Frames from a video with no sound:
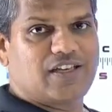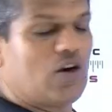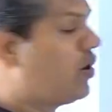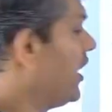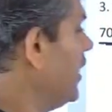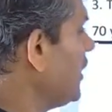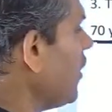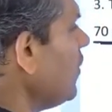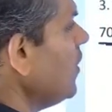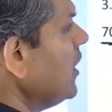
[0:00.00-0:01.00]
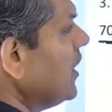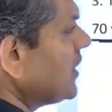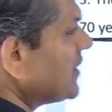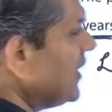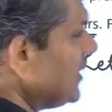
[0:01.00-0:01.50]
Okay, now
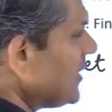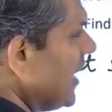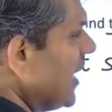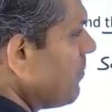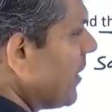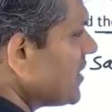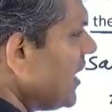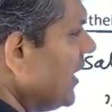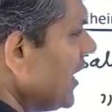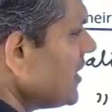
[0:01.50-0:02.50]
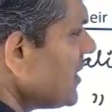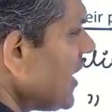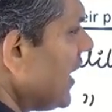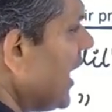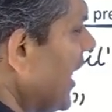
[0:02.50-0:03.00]
since present ages are
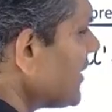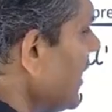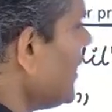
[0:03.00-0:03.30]
x and